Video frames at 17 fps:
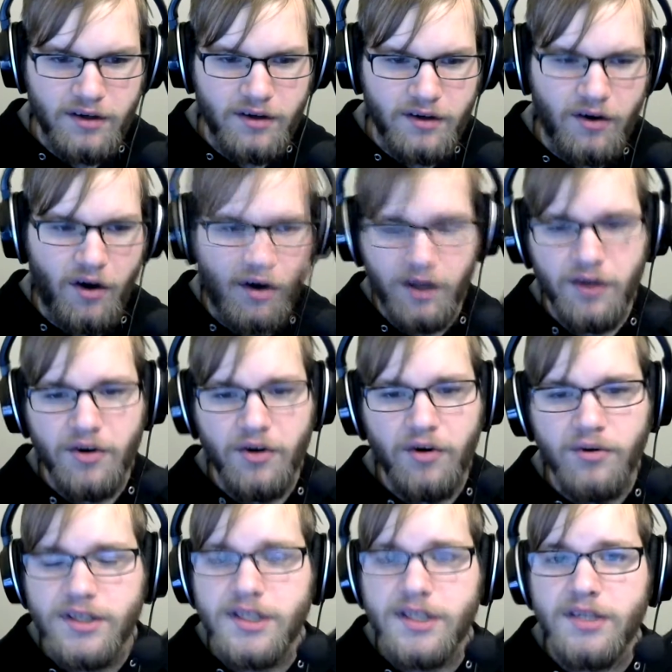All I
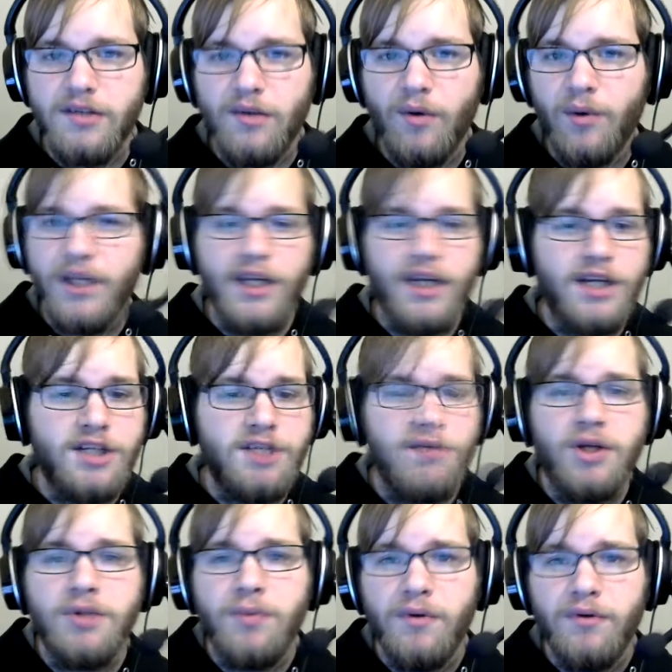know is owning an
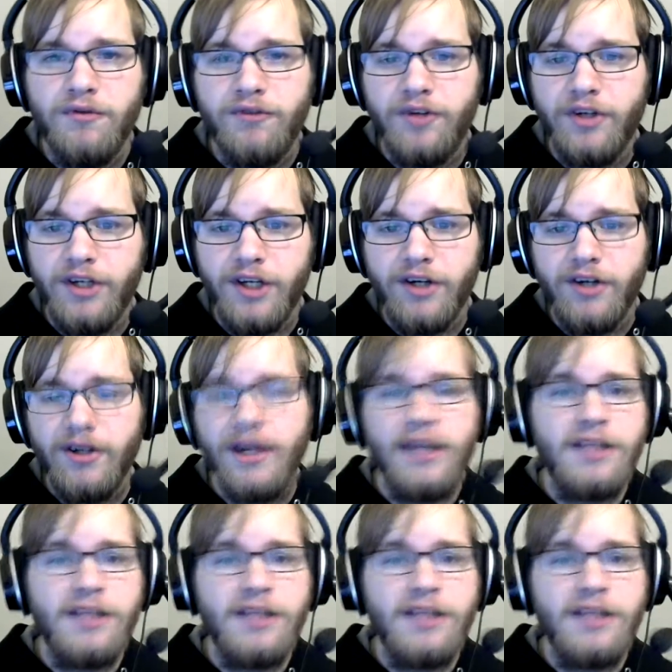Xbox One for a year,